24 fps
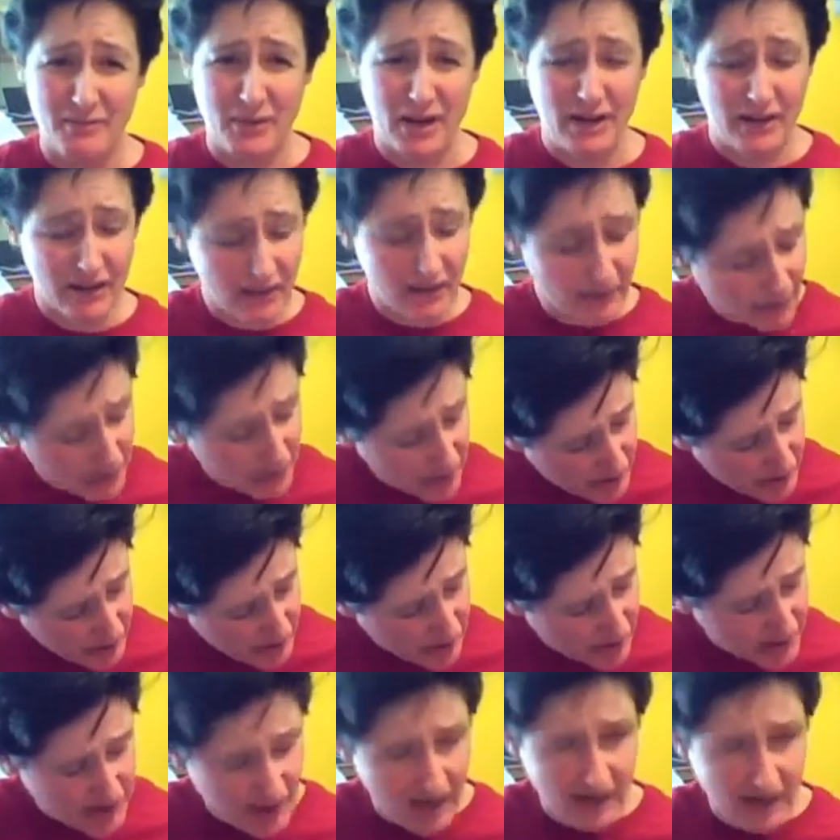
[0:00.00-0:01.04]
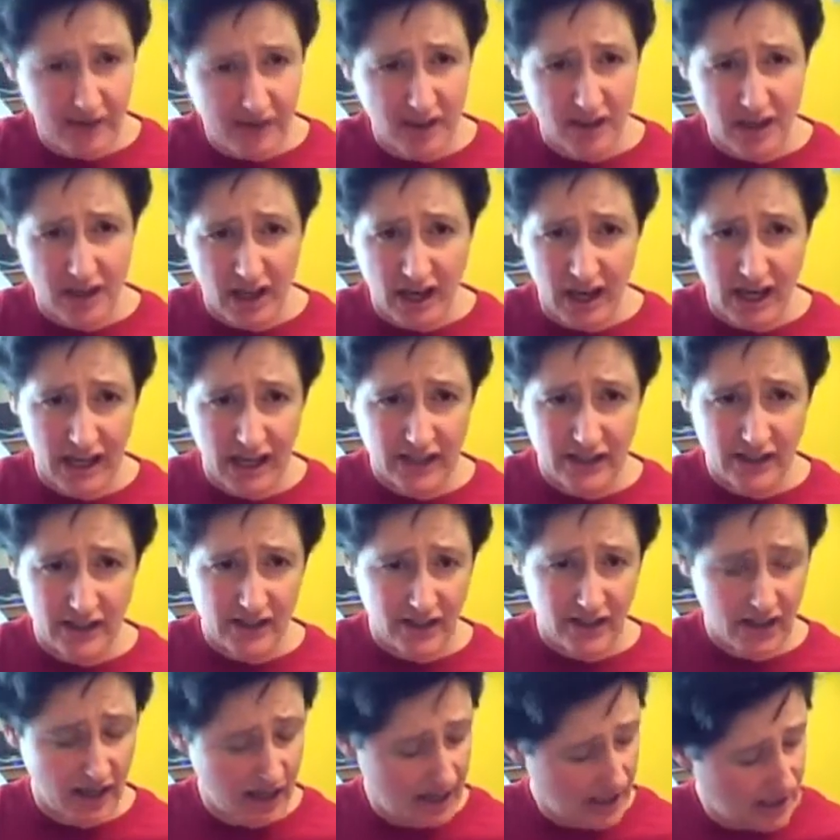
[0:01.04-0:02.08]
But if your guitar doesn't have any
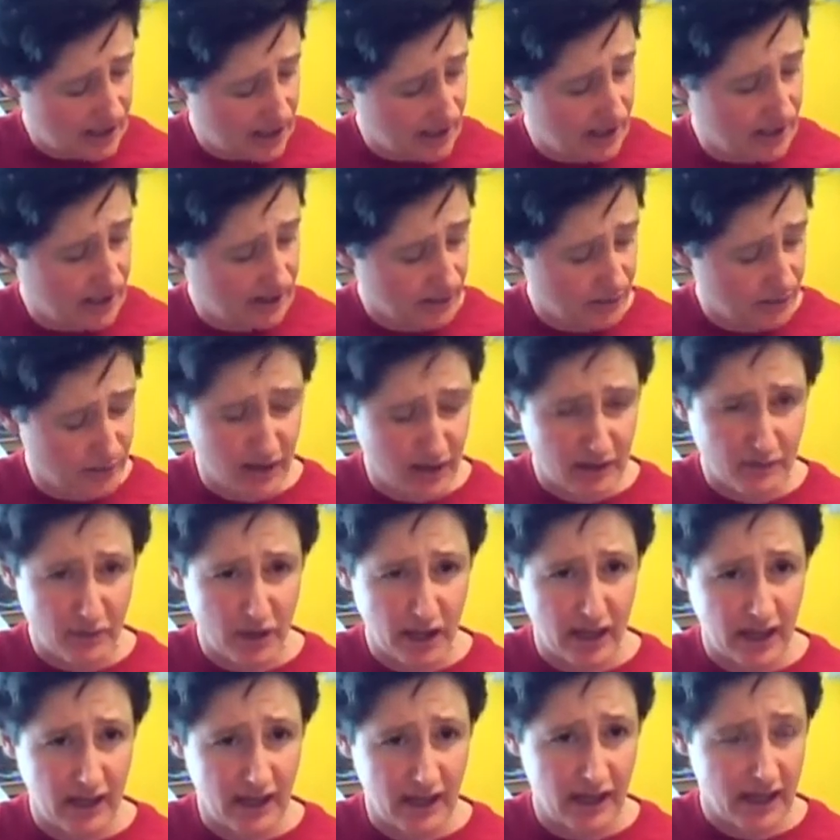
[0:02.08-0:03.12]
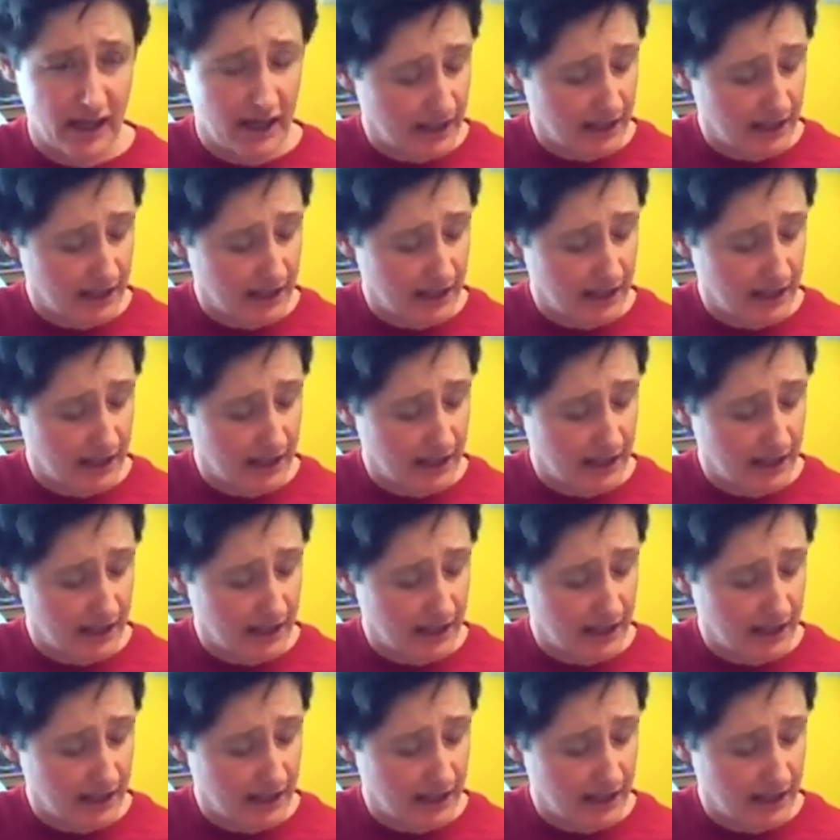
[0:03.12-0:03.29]
dots, don't worry about it.